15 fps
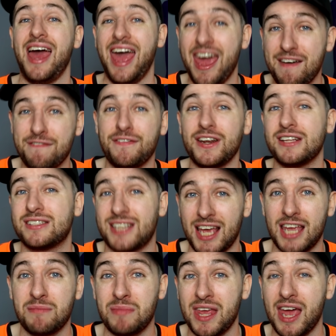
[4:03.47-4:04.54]
every
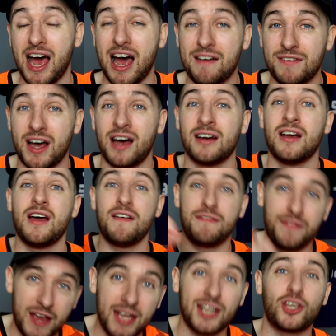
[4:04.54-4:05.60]
time they have a
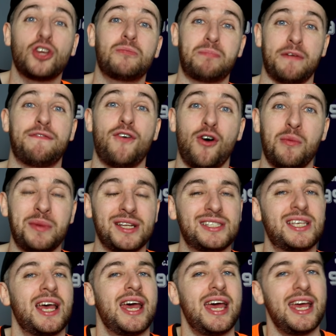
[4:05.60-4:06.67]
very good performance,